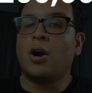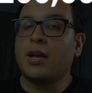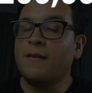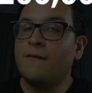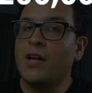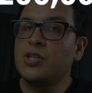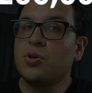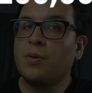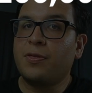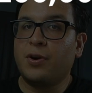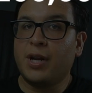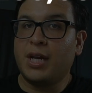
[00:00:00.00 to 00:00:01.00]
On a conventional
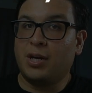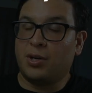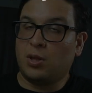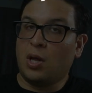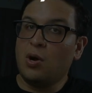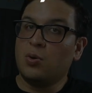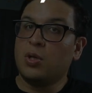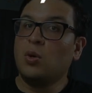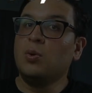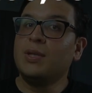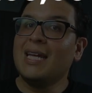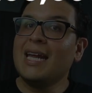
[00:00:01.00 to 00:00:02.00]
30-year loan,
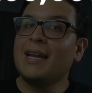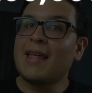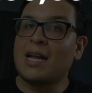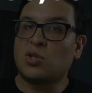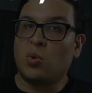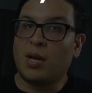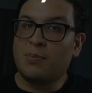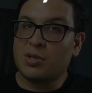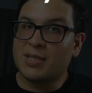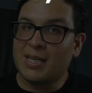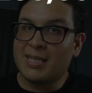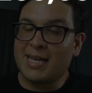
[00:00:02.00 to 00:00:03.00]
you'll need that
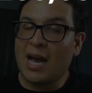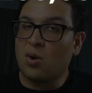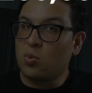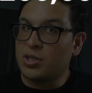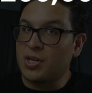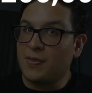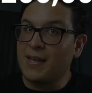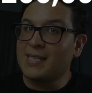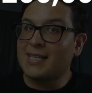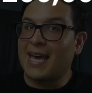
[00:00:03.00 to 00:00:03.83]
20% down, which in this